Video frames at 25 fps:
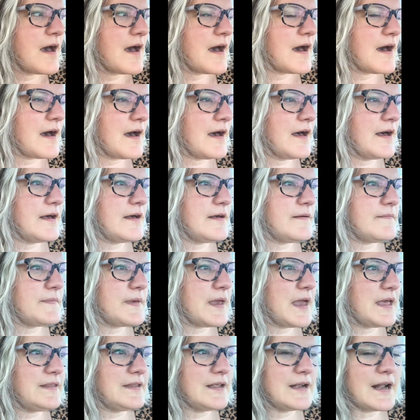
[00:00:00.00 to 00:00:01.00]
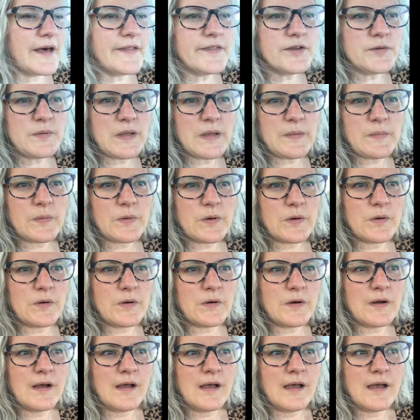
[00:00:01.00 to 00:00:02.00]
And then other
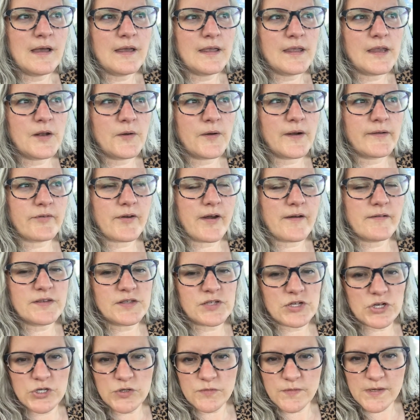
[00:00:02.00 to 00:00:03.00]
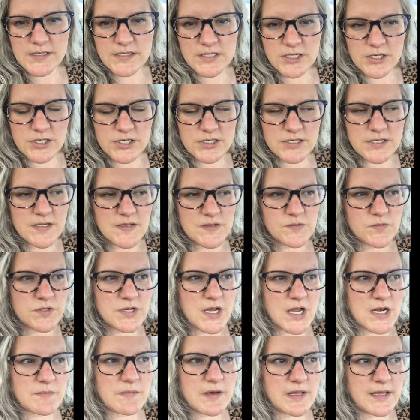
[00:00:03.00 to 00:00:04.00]
people, you know, whenever I was starting to research these, we're
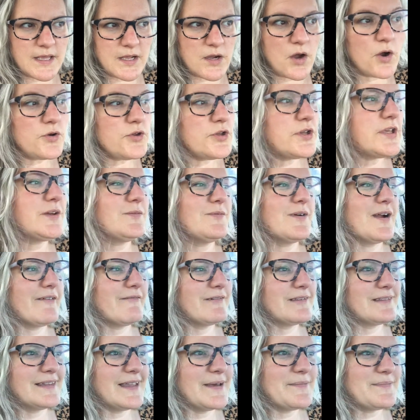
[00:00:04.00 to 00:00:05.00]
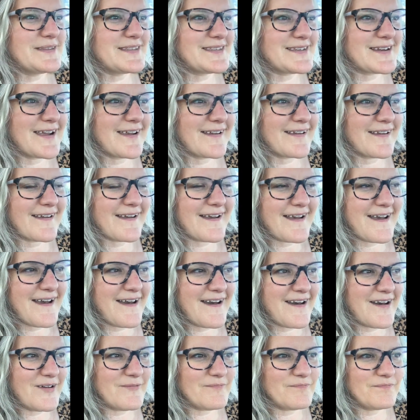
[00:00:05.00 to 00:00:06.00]
talking about like, oh, you can wear it with lipstick.
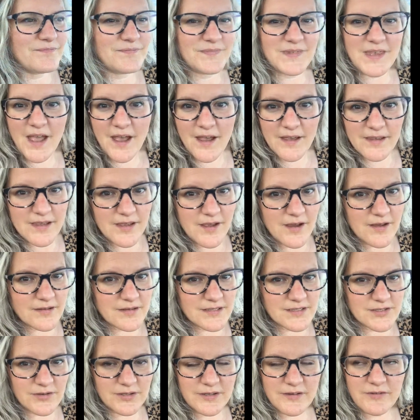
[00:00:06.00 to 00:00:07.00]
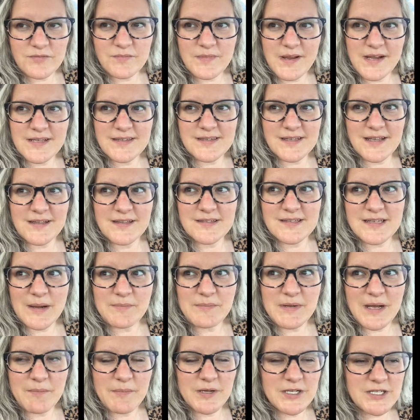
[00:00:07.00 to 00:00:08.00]
Yeah, totally would make sense. I'm
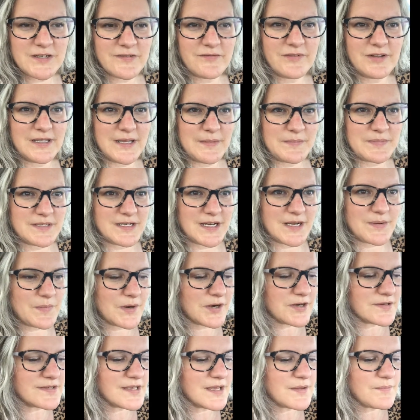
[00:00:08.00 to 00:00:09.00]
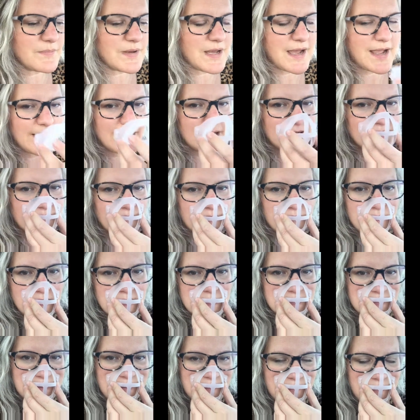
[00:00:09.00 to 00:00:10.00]
not much of a lipstick person, but I could totally
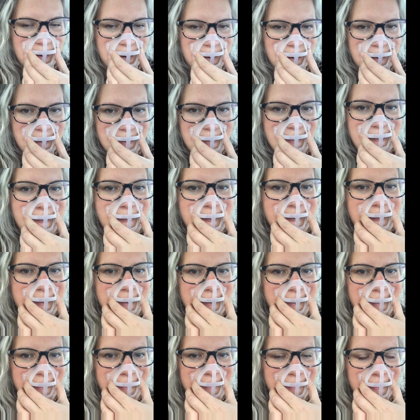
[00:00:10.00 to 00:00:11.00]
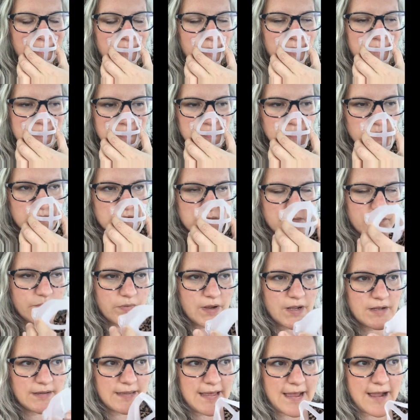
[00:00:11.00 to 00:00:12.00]
see where this would
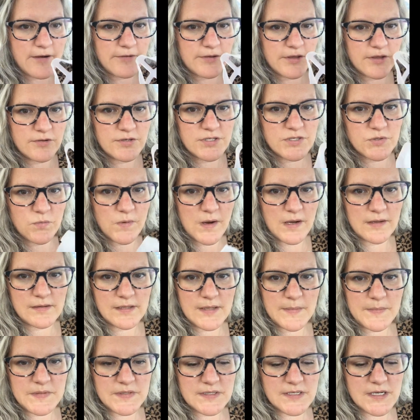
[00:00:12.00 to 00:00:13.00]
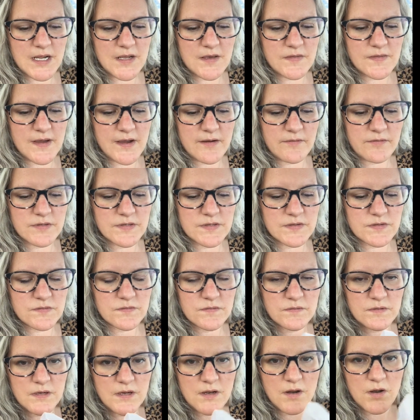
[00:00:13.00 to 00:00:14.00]
allow you to wear lipstick that was,
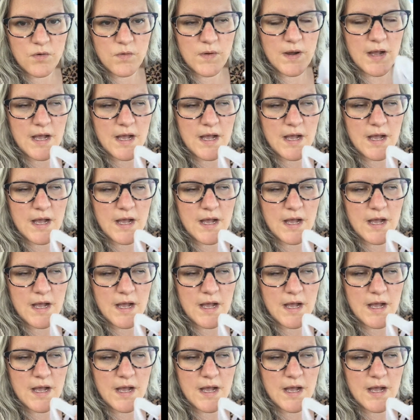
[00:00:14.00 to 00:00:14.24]
you know,